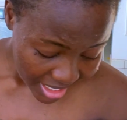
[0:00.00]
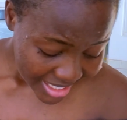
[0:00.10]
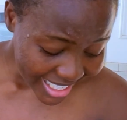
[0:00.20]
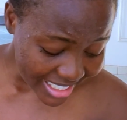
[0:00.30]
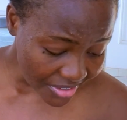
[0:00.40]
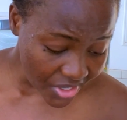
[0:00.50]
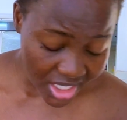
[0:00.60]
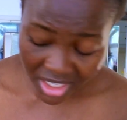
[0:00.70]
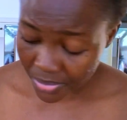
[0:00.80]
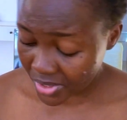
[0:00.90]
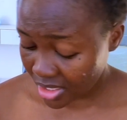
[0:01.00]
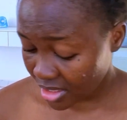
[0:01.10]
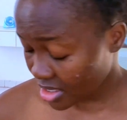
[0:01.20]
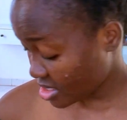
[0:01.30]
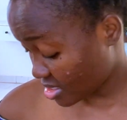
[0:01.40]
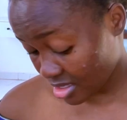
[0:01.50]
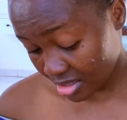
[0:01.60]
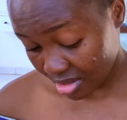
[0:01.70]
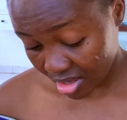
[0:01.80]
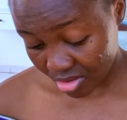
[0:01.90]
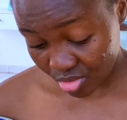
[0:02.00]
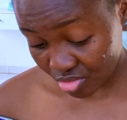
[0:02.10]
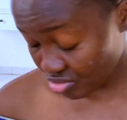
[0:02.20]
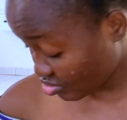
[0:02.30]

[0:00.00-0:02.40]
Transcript: Then the receipt. I don't know.